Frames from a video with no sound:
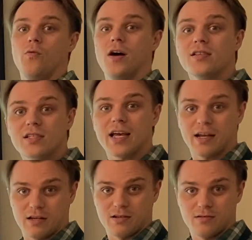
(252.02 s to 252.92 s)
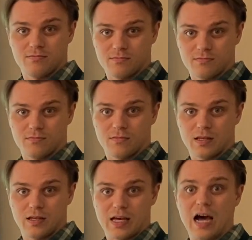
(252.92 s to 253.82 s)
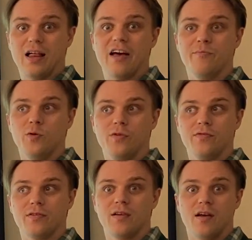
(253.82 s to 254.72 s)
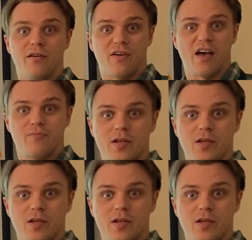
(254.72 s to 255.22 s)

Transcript: 1 second, I'll have moved 5